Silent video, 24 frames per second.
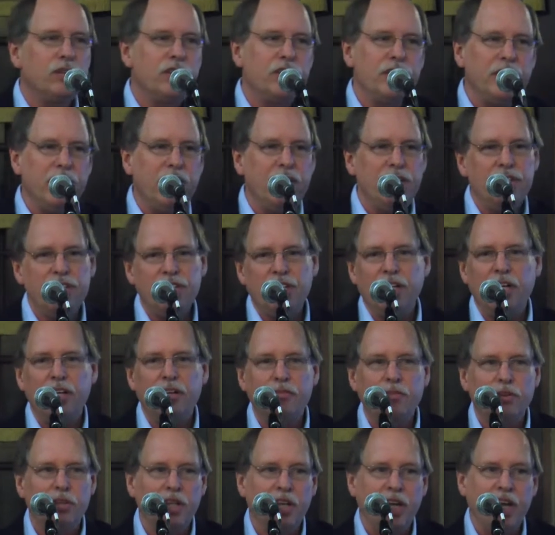change
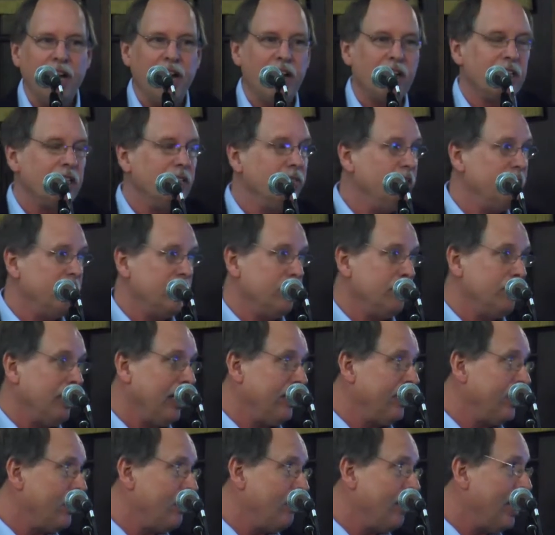and for the activism
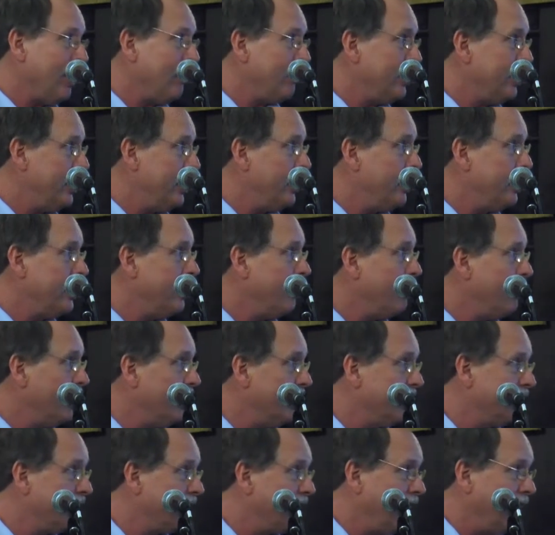on the ground and at
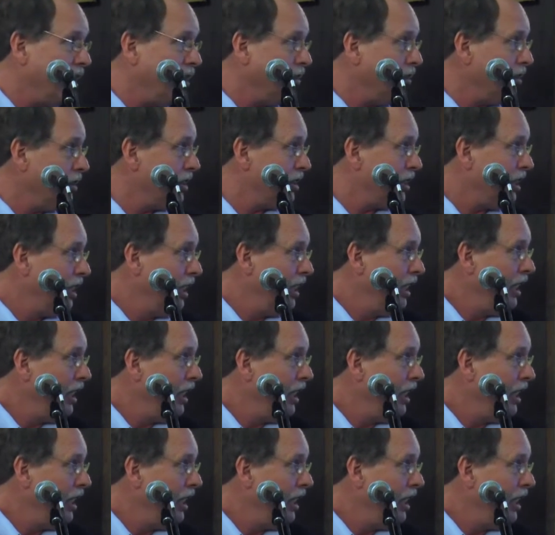different scales.